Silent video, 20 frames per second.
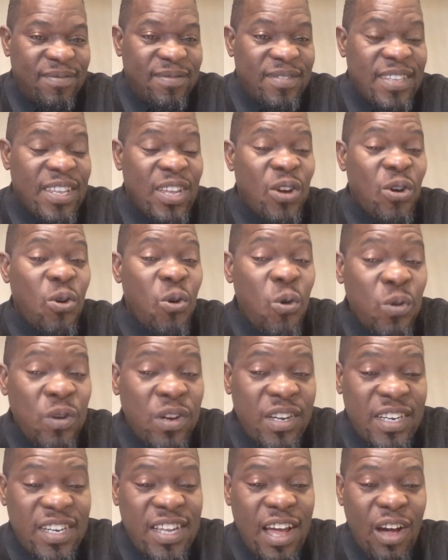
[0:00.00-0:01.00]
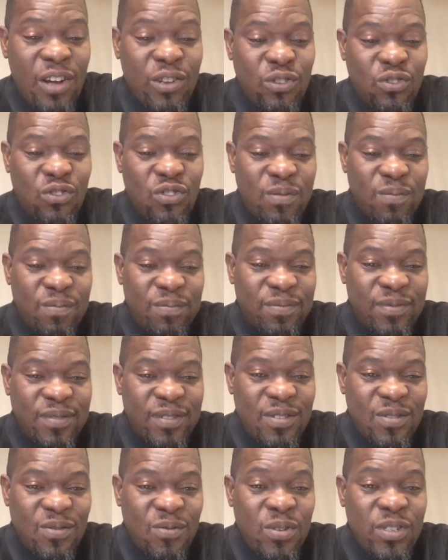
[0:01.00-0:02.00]
They own the outcome.
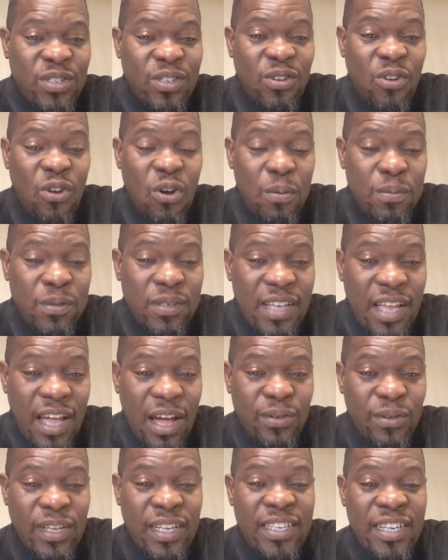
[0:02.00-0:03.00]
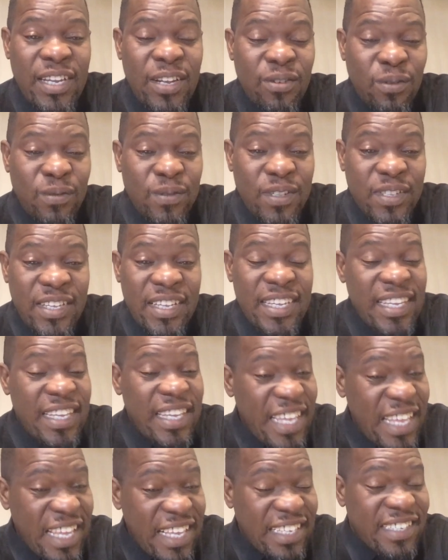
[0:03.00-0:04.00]
What comes out at the end of the day
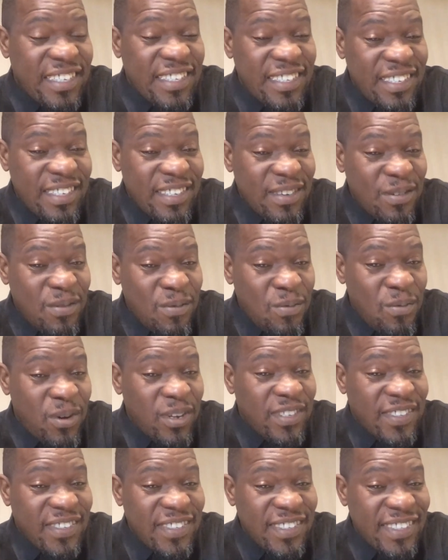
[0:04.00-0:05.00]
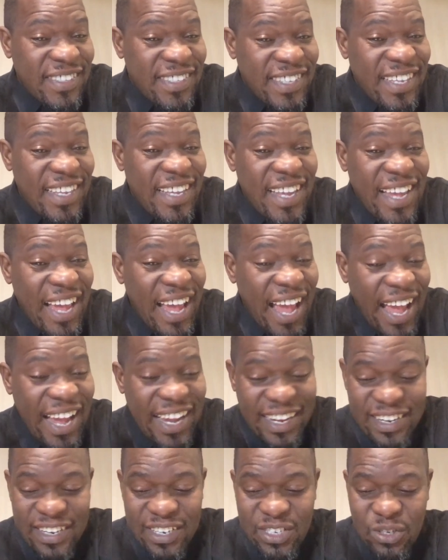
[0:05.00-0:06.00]
is what they
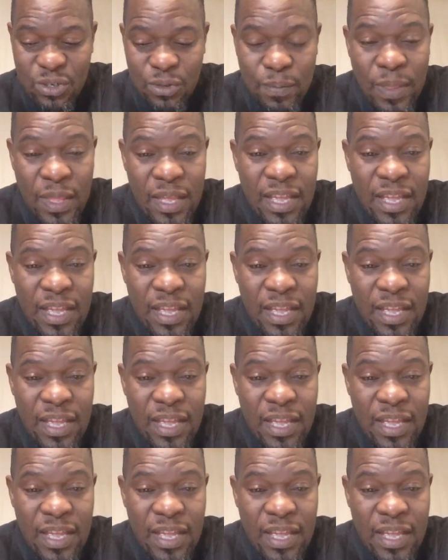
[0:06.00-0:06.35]
agree to.